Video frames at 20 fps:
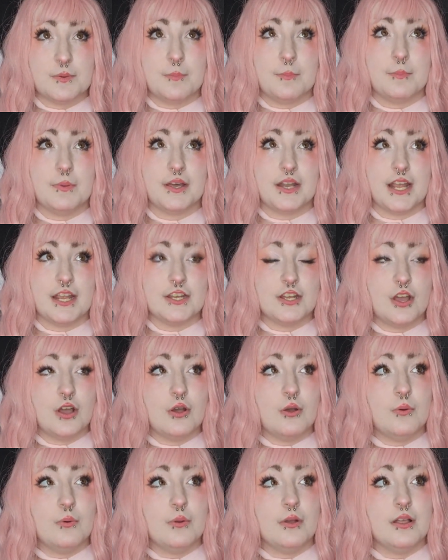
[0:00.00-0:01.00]
but I
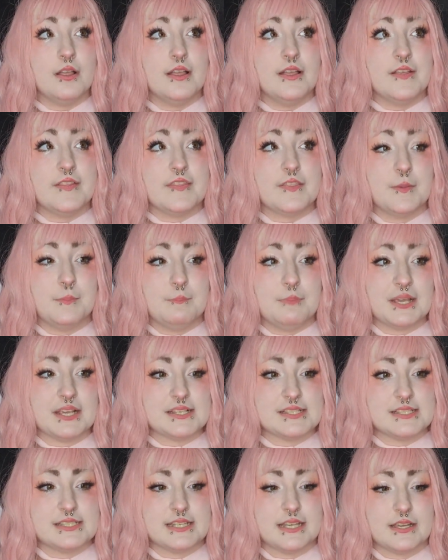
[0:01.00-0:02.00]
know the
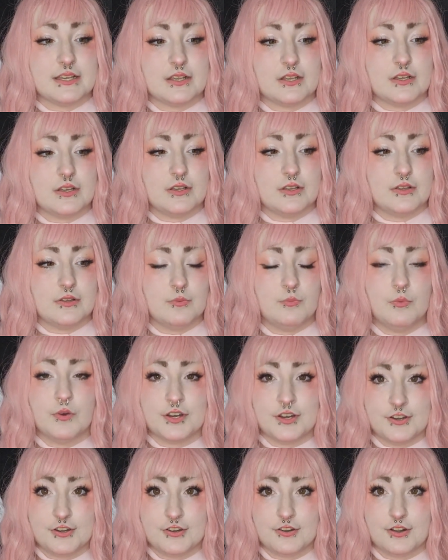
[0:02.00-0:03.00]
basic
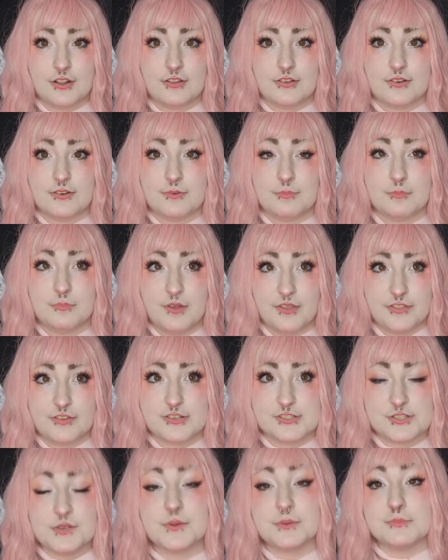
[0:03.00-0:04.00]
$100 Brother
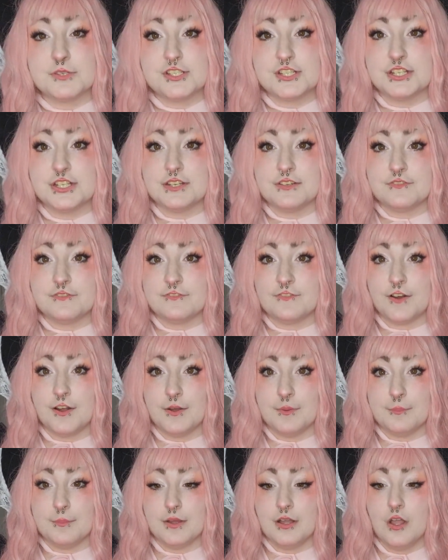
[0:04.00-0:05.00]
sewing machine
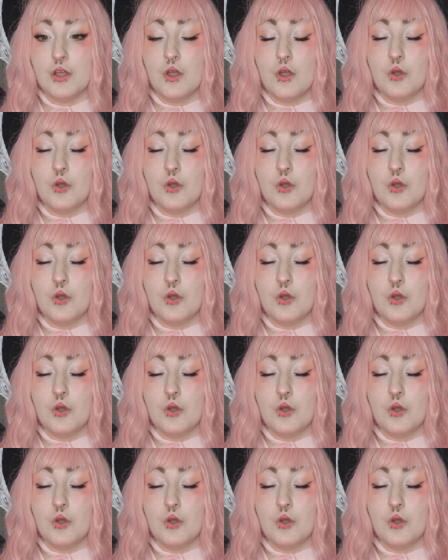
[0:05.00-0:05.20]
from